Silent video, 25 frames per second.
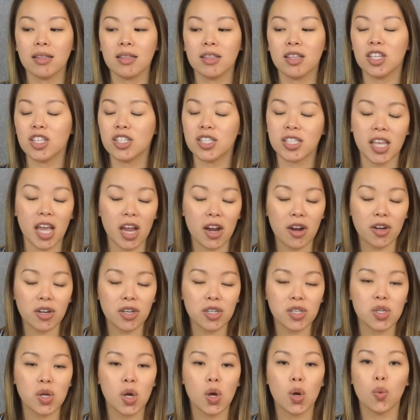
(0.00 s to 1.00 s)
the
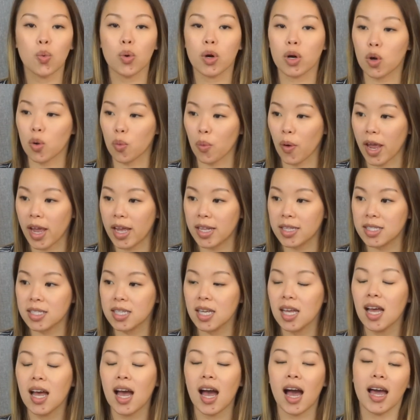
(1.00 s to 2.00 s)
scares were great.
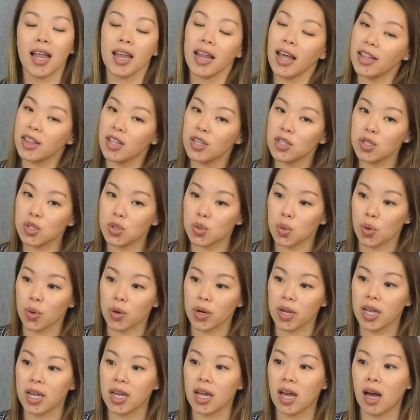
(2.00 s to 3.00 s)
I like the
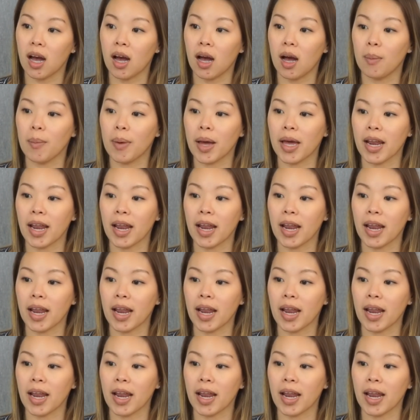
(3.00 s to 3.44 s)
story, um,